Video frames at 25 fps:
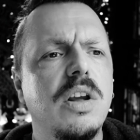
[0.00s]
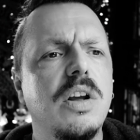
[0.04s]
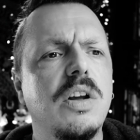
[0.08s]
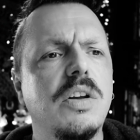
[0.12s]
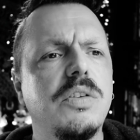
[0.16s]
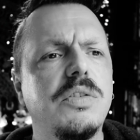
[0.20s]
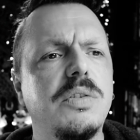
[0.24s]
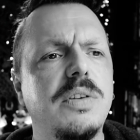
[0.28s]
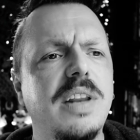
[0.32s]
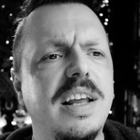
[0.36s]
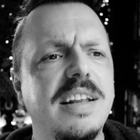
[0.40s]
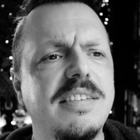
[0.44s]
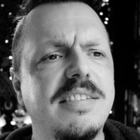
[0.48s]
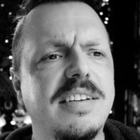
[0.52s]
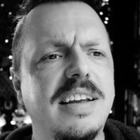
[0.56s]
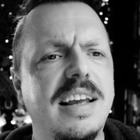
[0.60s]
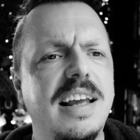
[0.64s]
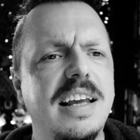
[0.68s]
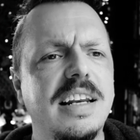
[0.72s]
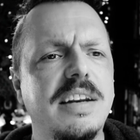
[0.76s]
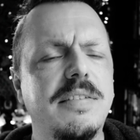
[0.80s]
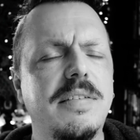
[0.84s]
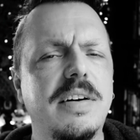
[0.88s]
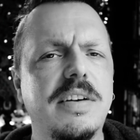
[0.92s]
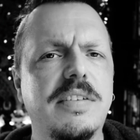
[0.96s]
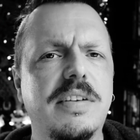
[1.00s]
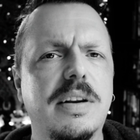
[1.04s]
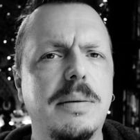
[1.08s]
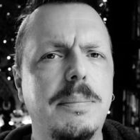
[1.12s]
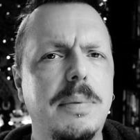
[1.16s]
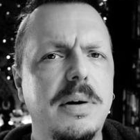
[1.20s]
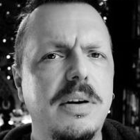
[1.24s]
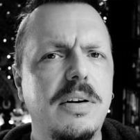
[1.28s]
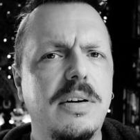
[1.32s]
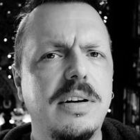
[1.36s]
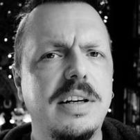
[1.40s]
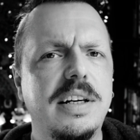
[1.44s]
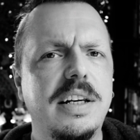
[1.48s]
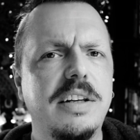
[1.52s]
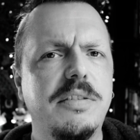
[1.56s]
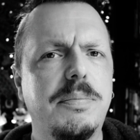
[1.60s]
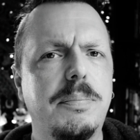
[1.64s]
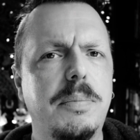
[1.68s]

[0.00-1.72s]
So that's kind of it. I'll put all of these